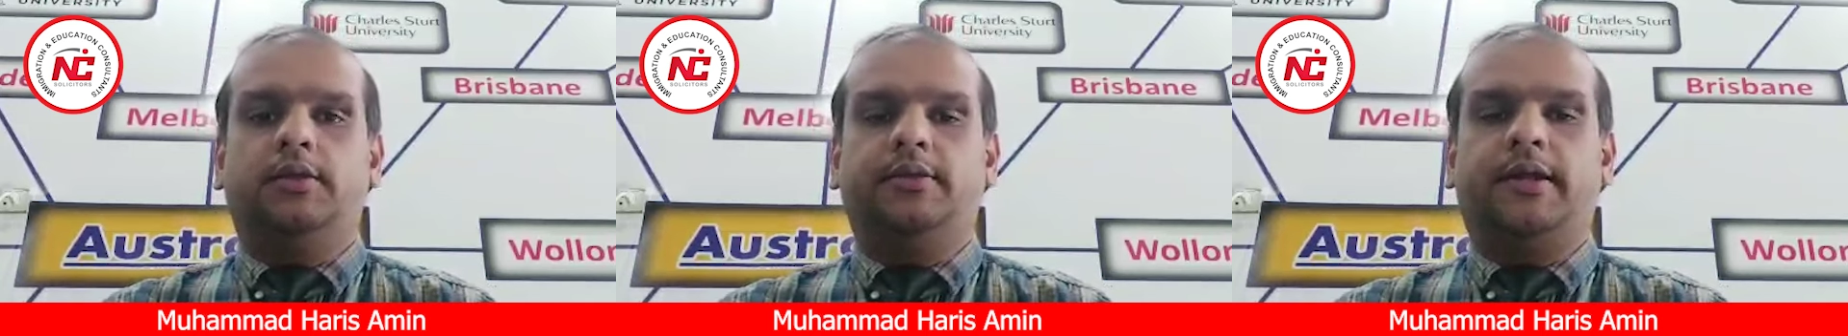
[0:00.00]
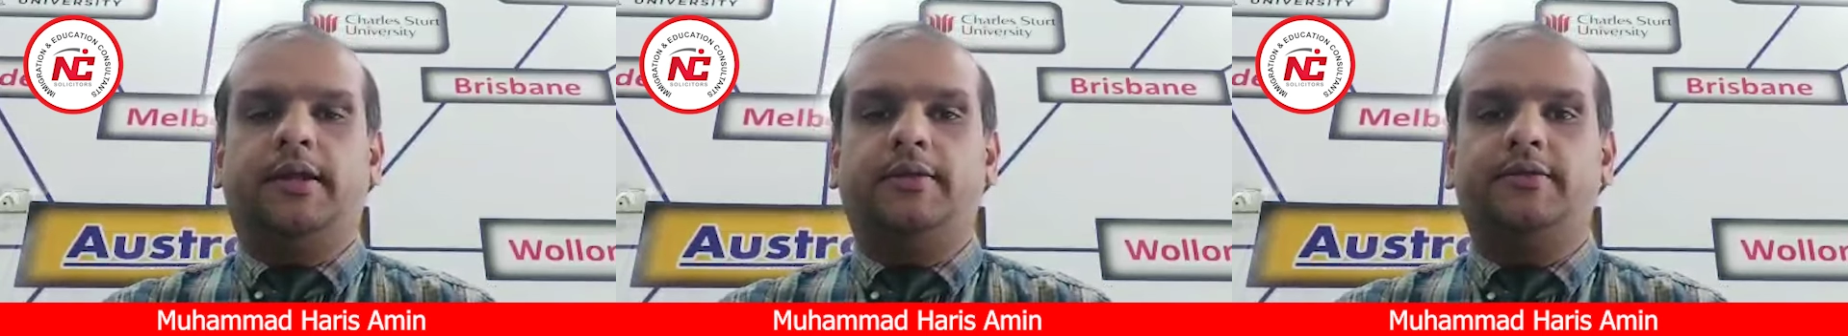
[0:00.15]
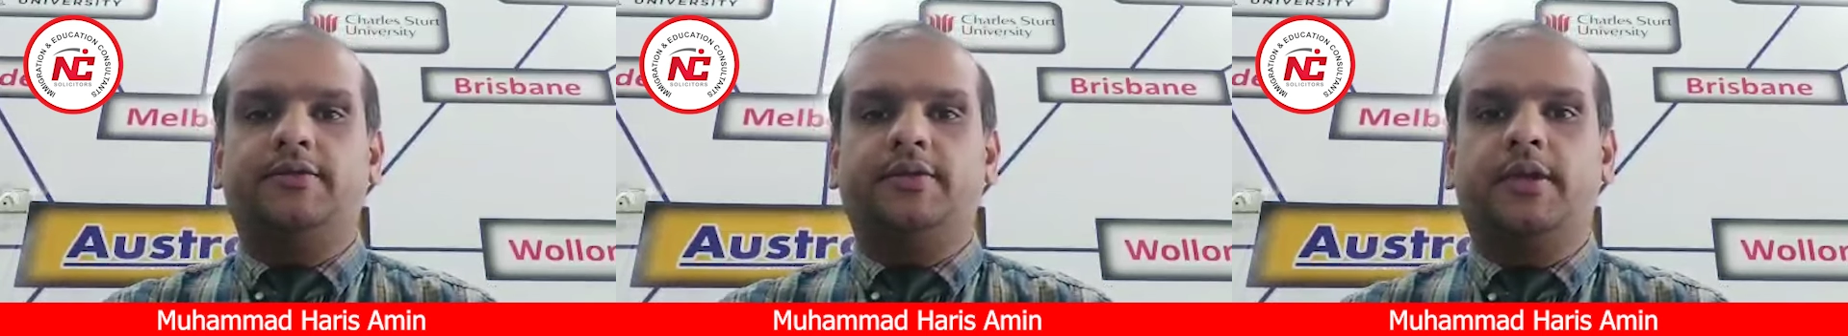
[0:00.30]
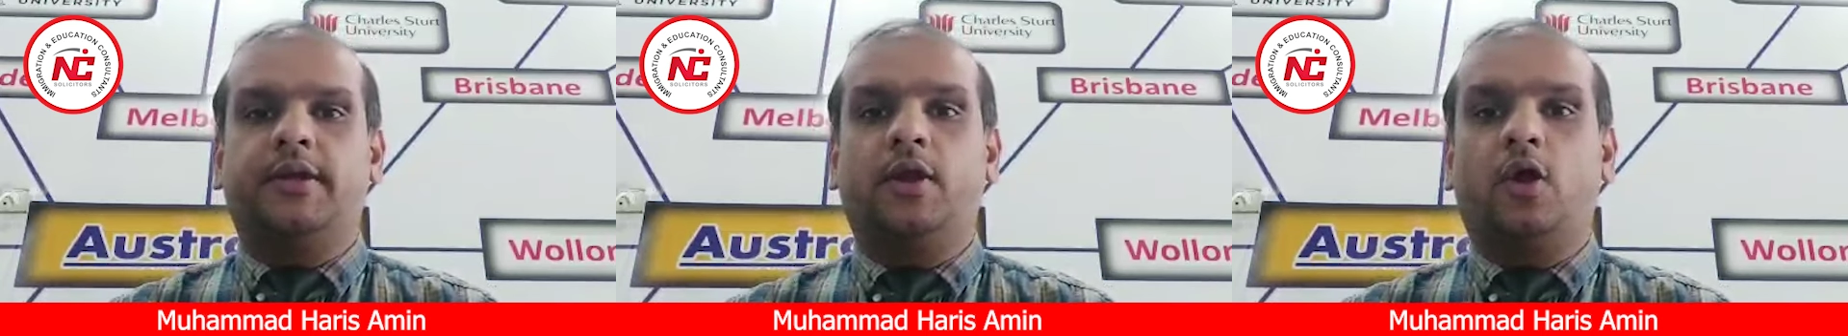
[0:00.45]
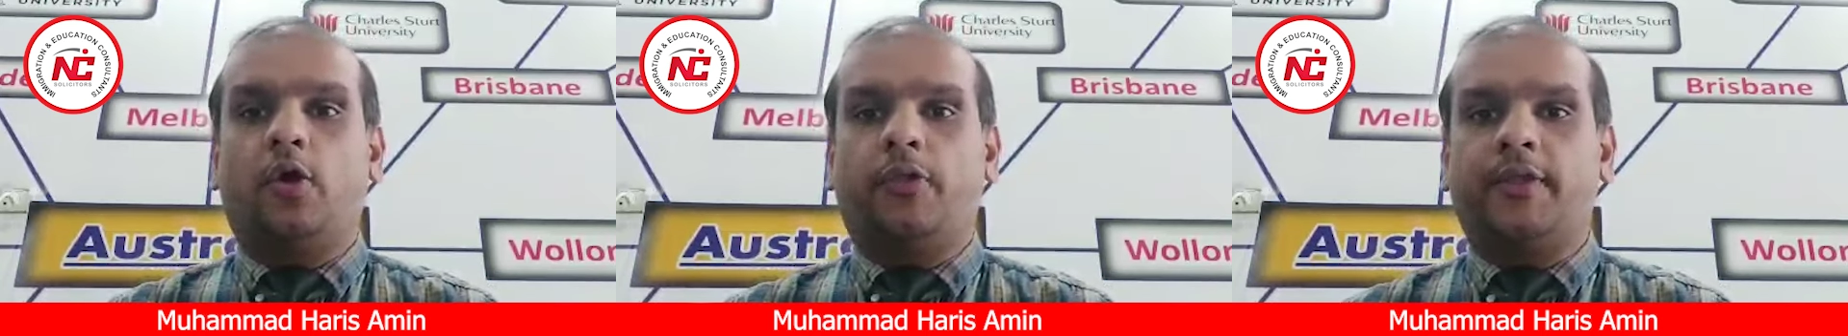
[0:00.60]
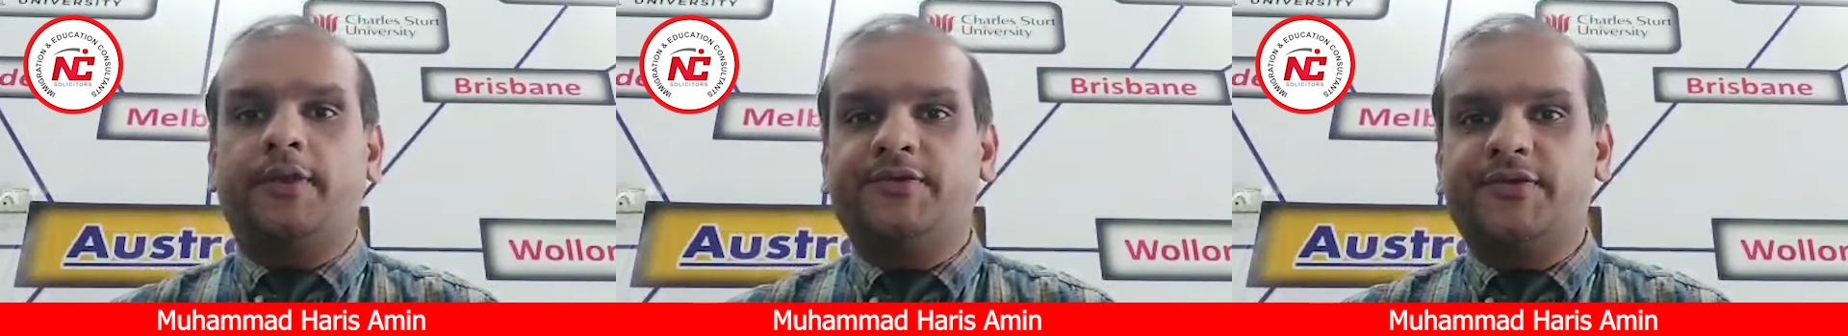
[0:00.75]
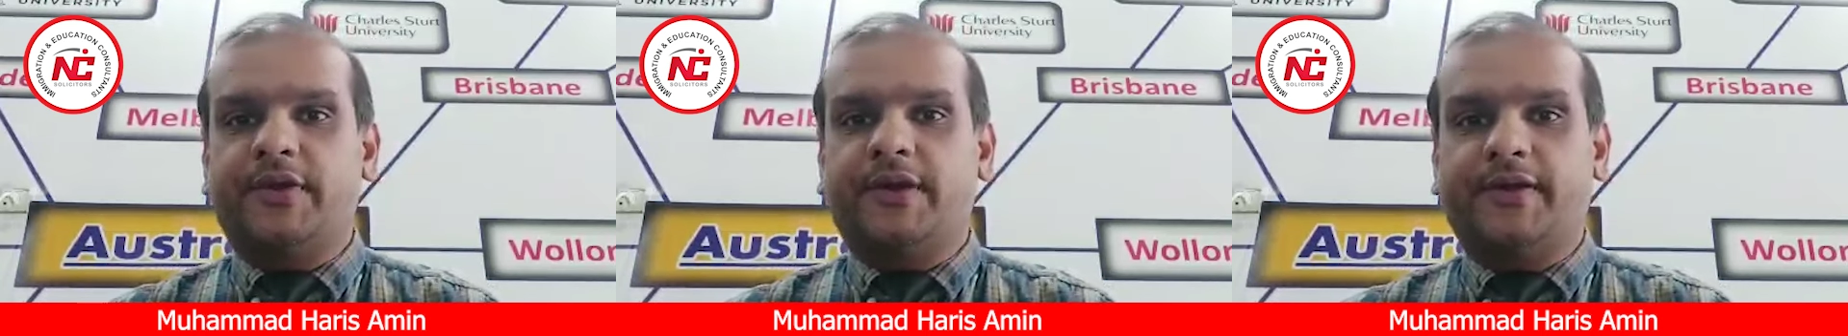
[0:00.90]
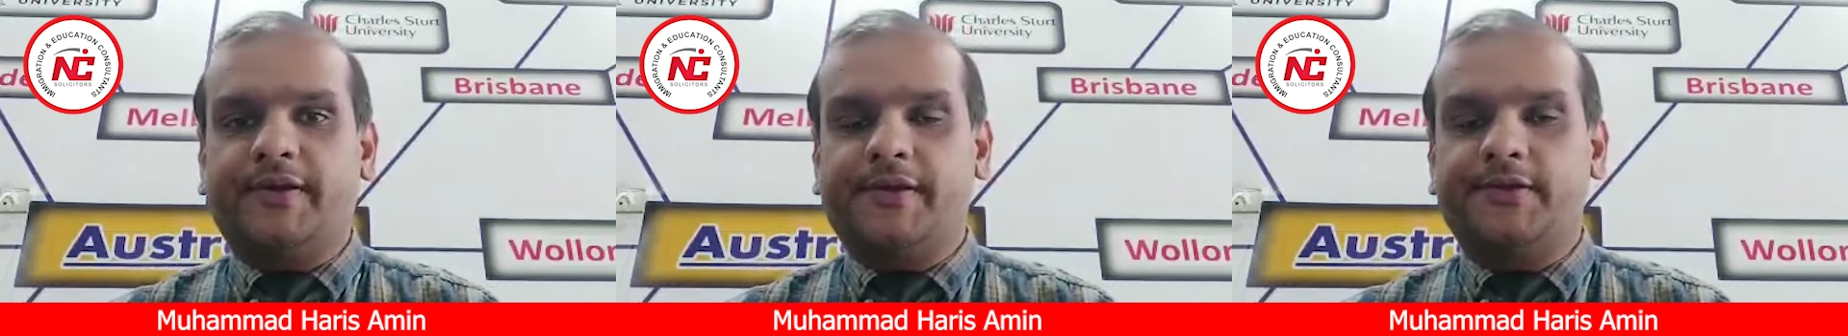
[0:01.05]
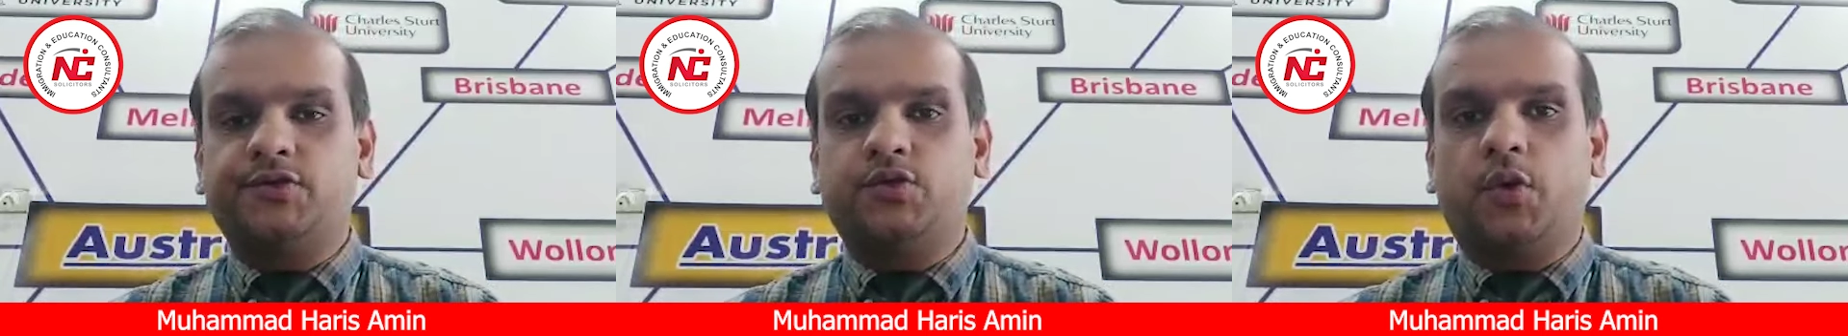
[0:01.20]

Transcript: that is in Northern Territory,